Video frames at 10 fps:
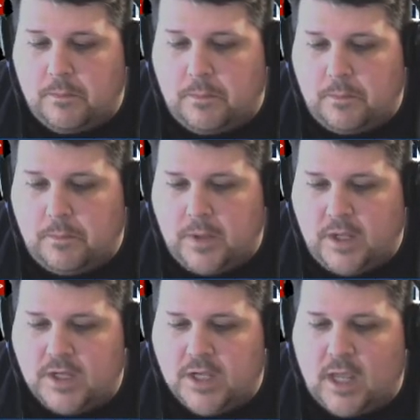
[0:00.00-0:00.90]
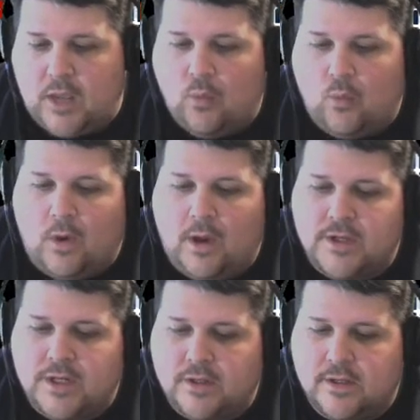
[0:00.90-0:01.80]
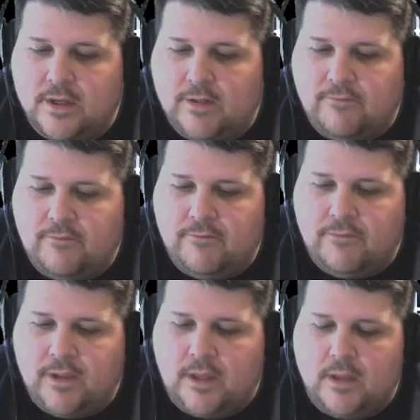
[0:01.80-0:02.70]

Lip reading: PJ Washington at 15.